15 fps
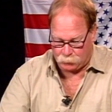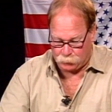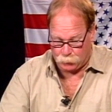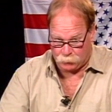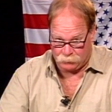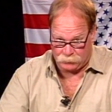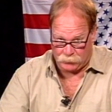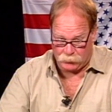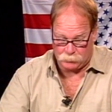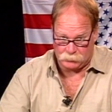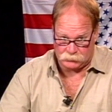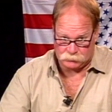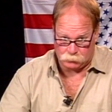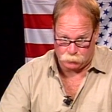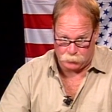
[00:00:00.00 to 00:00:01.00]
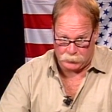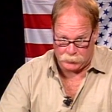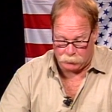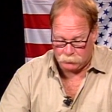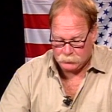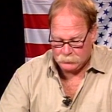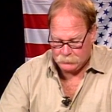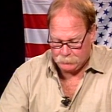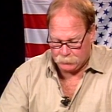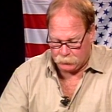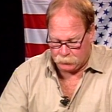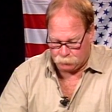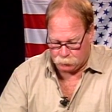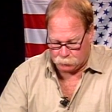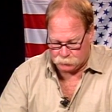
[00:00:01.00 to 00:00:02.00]
we were very much aware
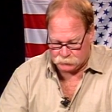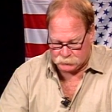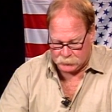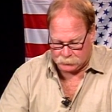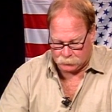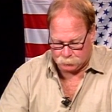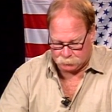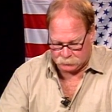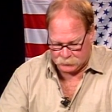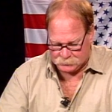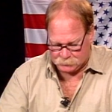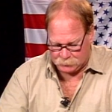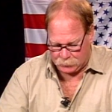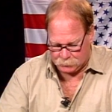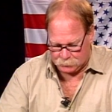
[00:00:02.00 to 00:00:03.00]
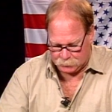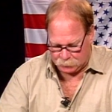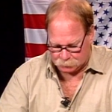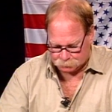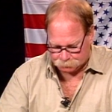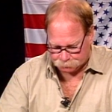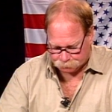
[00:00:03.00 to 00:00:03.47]
of what was taking place that day.